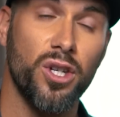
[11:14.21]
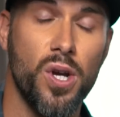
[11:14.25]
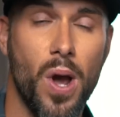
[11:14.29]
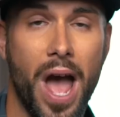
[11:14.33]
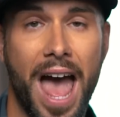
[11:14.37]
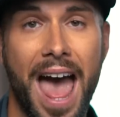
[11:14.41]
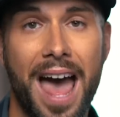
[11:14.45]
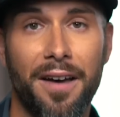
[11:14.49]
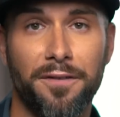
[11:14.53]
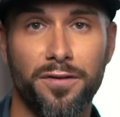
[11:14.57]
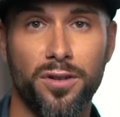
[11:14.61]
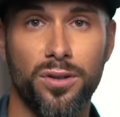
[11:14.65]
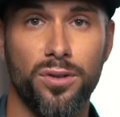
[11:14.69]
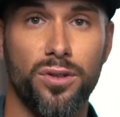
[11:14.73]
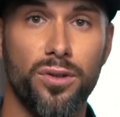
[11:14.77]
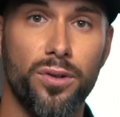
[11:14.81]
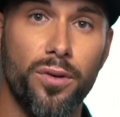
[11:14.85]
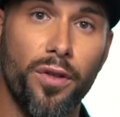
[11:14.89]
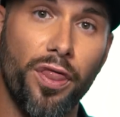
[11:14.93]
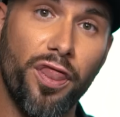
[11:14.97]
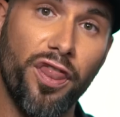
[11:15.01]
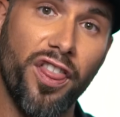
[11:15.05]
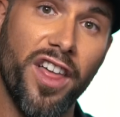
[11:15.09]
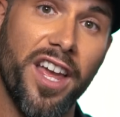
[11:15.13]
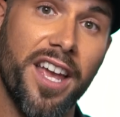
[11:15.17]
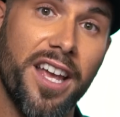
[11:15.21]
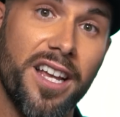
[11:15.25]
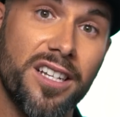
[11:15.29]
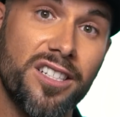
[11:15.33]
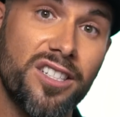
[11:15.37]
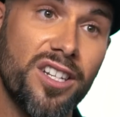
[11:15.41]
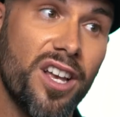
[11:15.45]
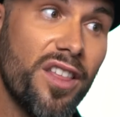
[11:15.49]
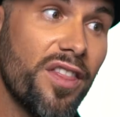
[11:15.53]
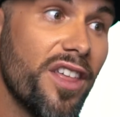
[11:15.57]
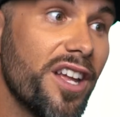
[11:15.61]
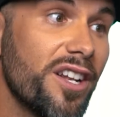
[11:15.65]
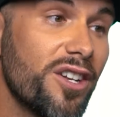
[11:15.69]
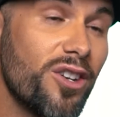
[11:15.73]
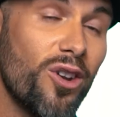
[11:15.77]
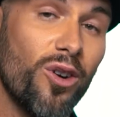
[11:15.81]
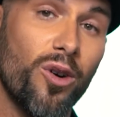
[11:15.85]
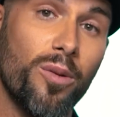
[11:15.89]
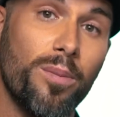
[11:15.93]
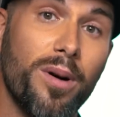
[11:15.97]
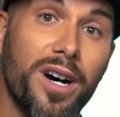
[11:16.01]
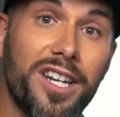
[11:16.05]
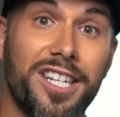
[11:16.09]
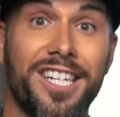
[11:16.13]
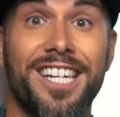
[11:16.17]
you have to do things that
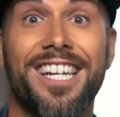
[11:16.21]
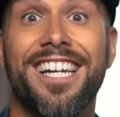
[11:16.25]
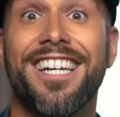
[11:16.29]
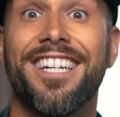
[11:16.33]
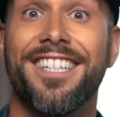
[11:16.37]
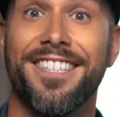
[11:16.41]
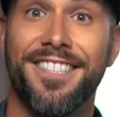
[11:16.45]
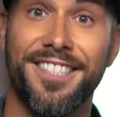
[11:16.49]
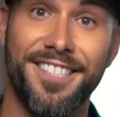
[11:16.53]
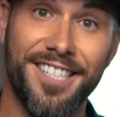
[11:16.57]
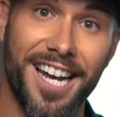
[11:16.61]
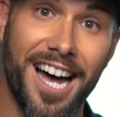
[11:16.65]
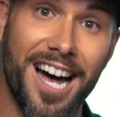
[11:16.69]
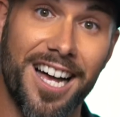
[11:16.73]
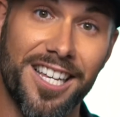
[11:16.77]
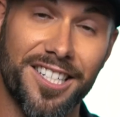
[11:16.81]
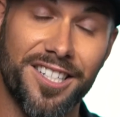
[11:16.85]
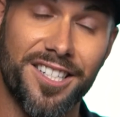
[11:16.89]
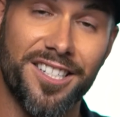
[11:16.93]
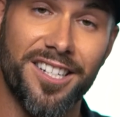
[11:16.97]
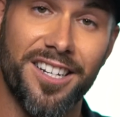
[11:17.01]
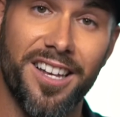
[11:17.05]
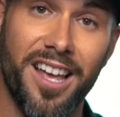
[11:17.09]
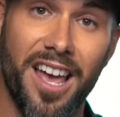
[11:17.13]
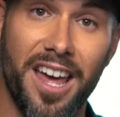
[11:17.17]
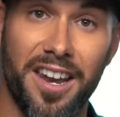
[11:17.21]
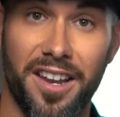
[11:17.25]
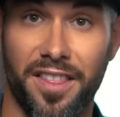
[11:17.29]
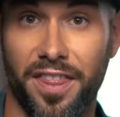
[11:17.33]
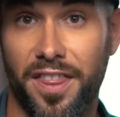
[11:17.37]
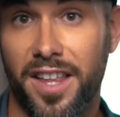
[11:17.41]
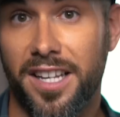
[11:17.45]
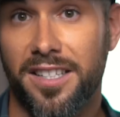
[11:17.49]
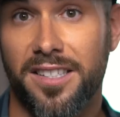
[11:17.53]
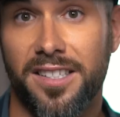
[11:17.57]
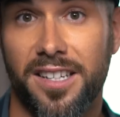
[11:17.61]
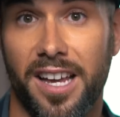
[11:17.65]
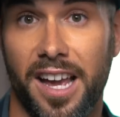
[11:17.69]
nobody does. And in this